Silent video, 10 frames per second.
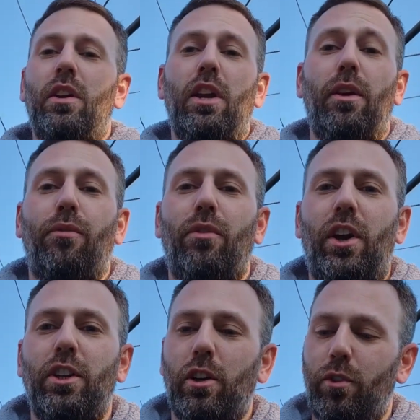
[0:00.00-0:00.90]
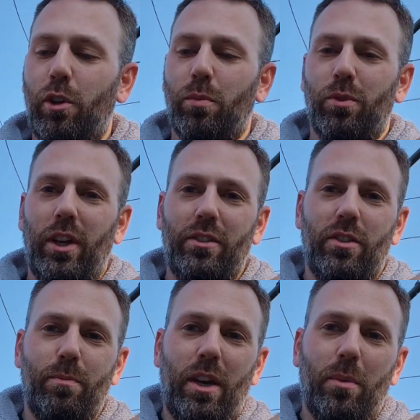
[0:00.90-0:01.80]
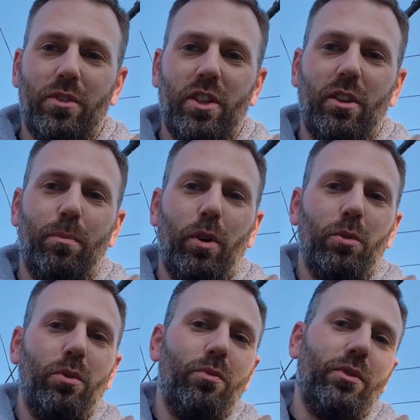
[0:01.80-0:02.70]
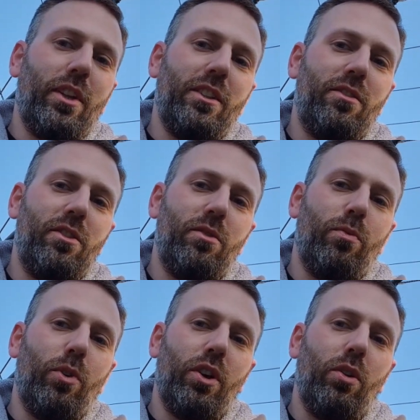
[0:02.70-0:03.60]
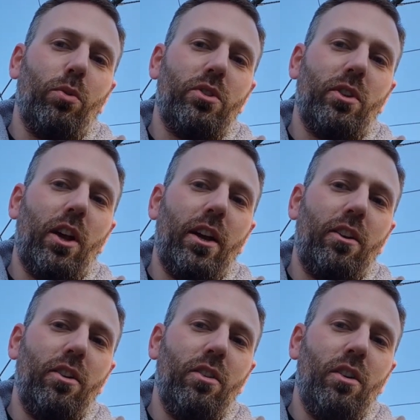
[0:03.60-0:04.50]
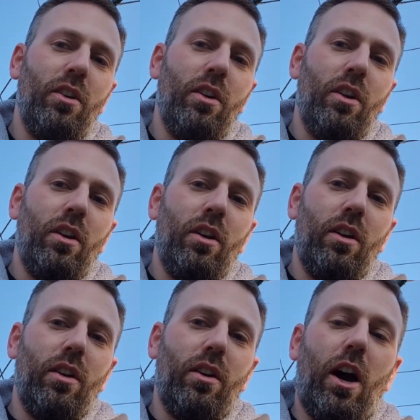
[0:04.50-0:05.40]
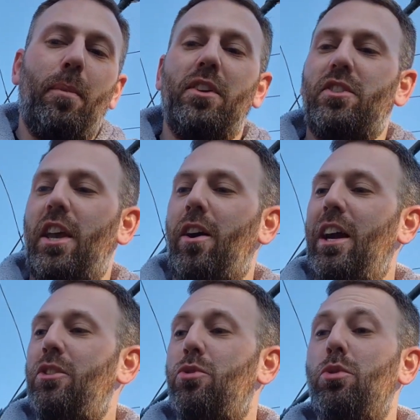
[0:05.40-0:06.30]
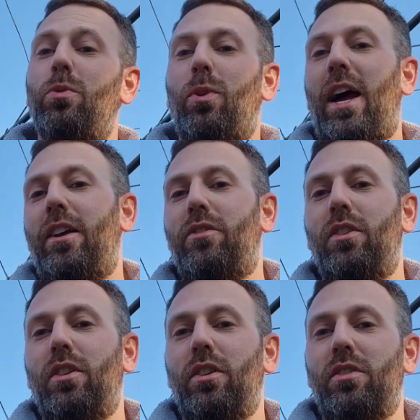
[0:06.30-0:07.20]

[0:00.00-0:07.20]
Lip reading: If any of you would like to be able to see the bottle, that's what it looks like. I must say I do like the